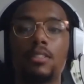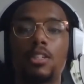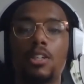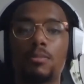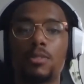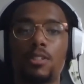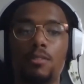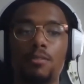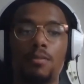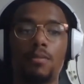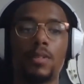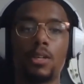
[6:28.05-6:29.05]
terms of,
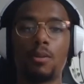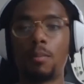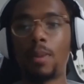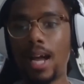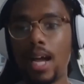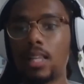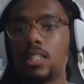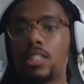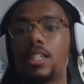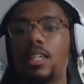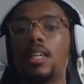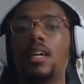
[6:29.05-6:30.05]

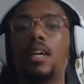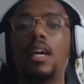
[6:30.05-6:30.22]
biology